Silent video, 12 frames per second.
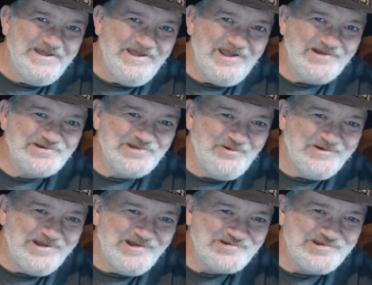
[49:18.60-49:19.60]
And so
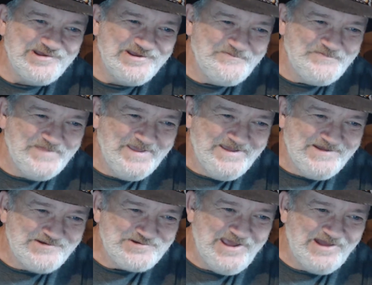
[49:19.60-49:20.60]
when I see
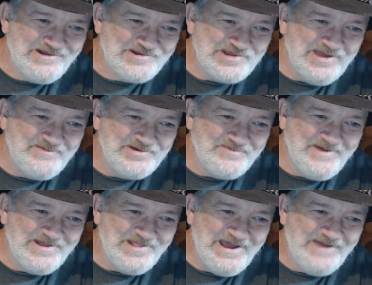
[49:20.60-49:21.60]
channels come into
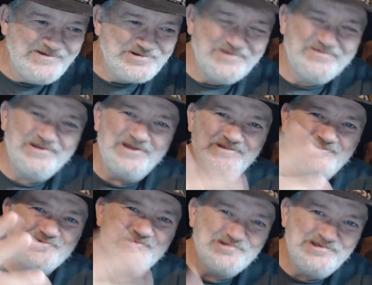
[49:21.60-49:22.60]
my live stream that I'm
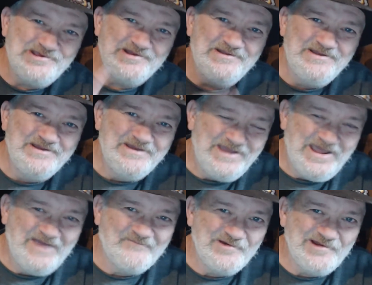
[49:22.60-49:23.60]
used to seeing
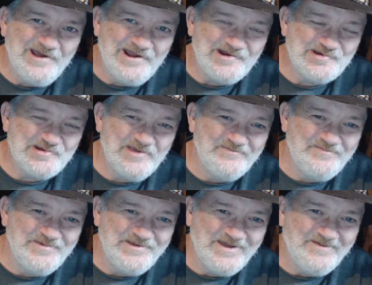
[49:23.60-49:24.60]
every night at 7
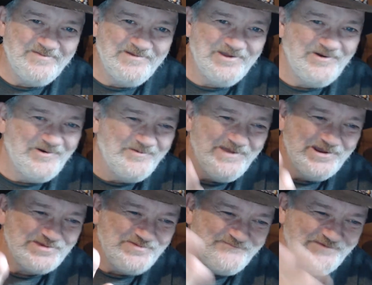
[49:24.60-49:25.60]
p.m., it
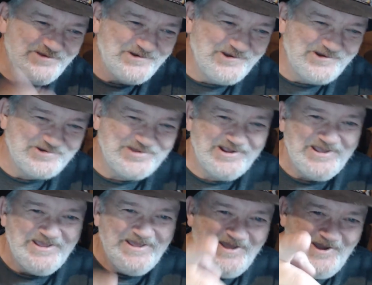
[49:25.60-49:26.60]
makes me feel good. It's like,
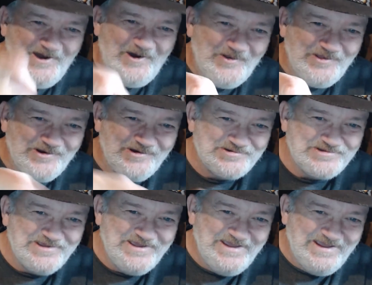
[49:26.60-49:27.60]
oh,
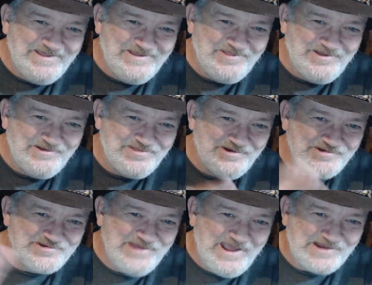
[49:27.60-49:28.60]
there's
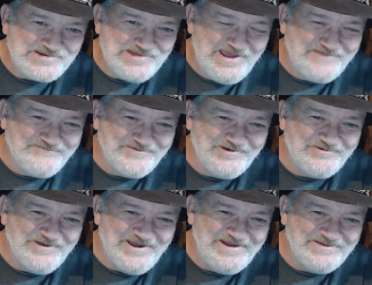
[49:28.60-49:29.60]
Zach Sanford,
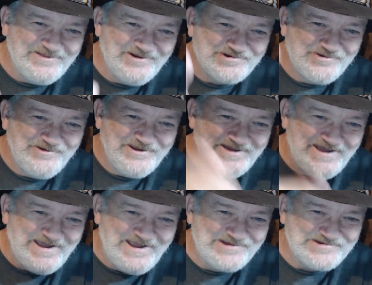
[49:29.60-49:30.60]
right? There's Green
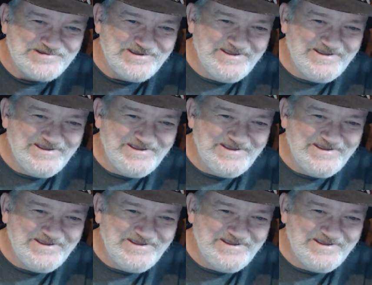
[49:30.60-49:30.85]
Eyes.